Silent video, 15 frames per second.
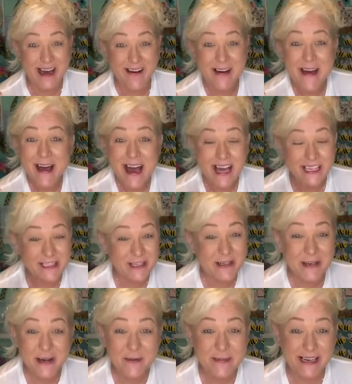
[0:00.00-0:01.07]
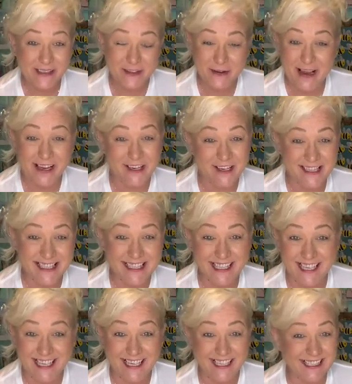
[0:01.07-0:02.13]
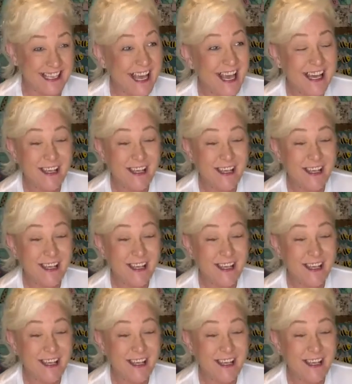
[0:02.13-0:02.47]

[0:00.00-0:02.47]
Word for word: how. I don't know my directions, ladies.